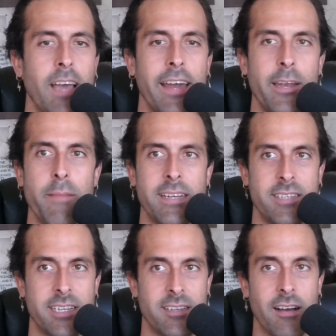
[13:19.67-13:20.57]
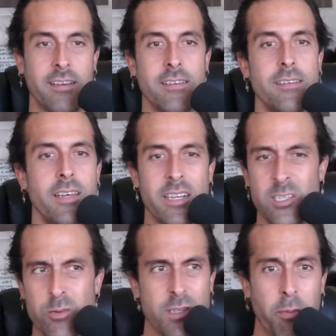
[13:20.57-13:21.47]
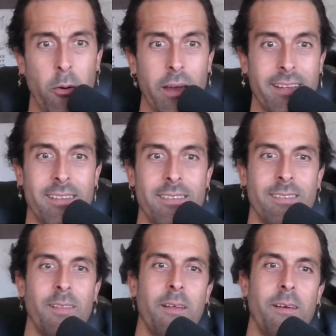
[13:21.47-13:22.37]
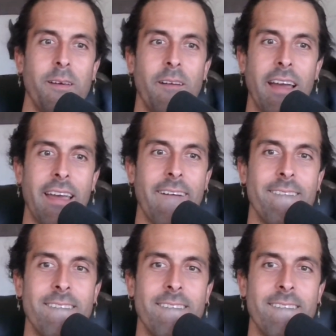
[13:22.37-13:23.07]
make a TikTok, because what's the point, right?